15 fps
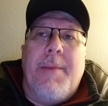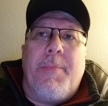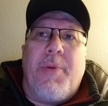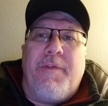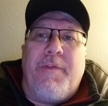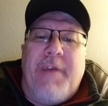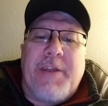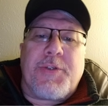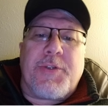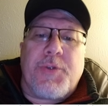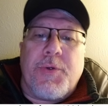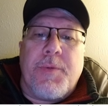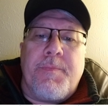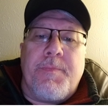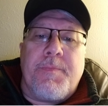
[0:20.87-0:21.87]

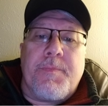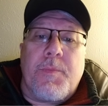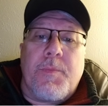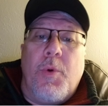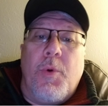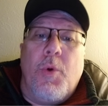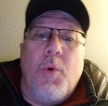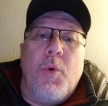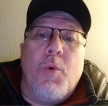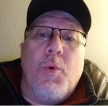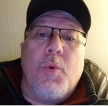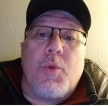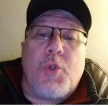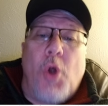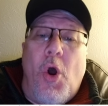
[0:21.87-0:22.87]
professor
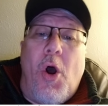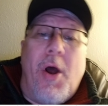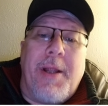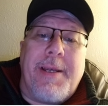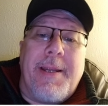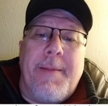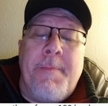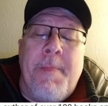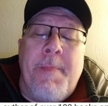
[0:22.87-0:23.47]
who taught